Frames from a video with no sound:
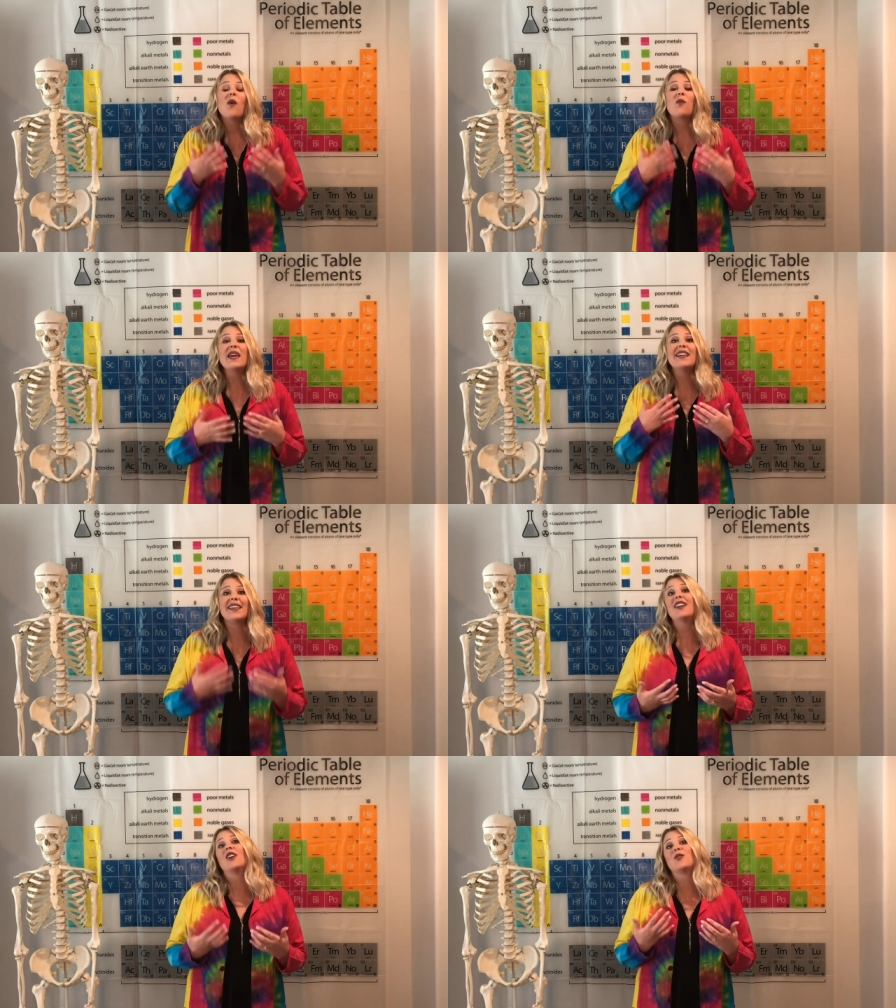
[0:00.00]
we
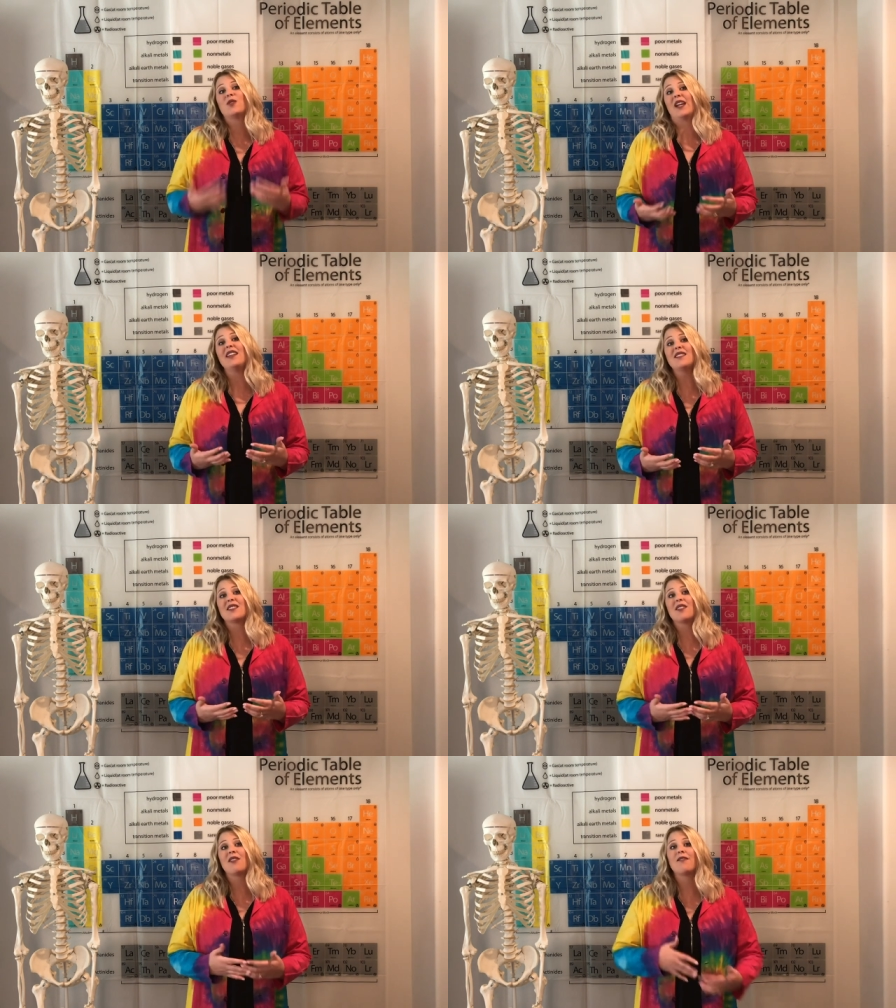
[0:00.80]
get our
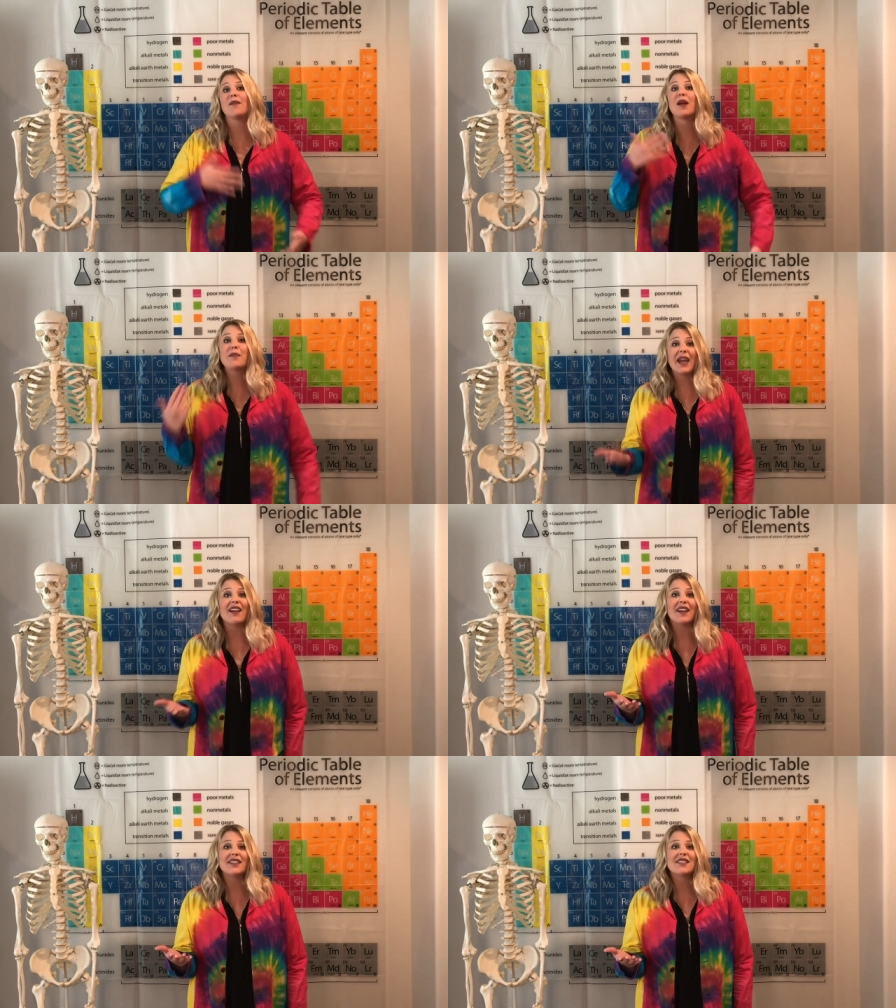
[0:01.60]
traits from our
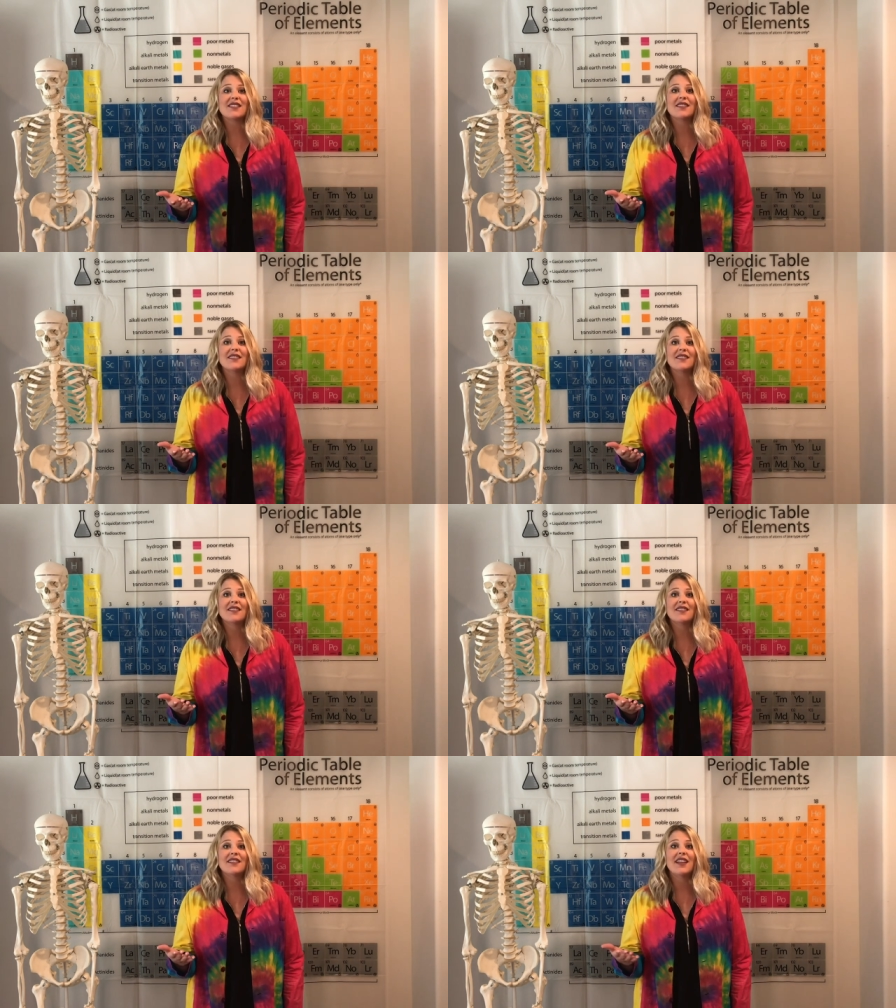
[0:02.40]
parents.
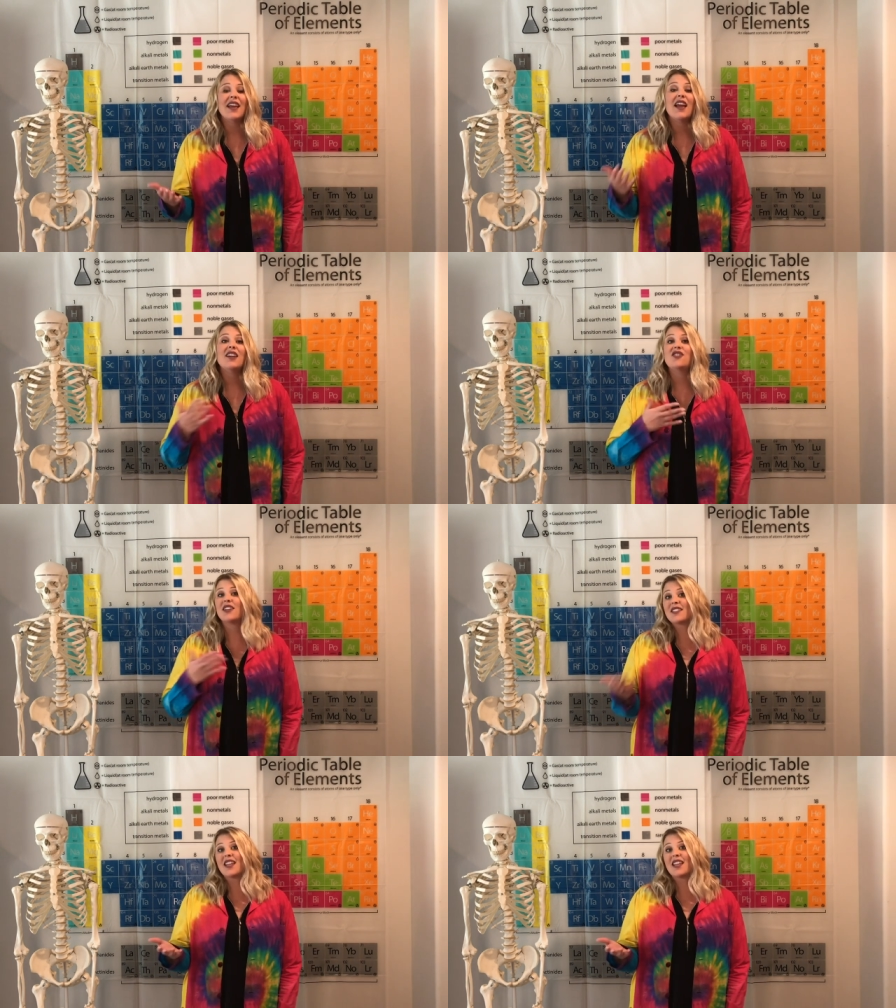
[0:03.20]
Just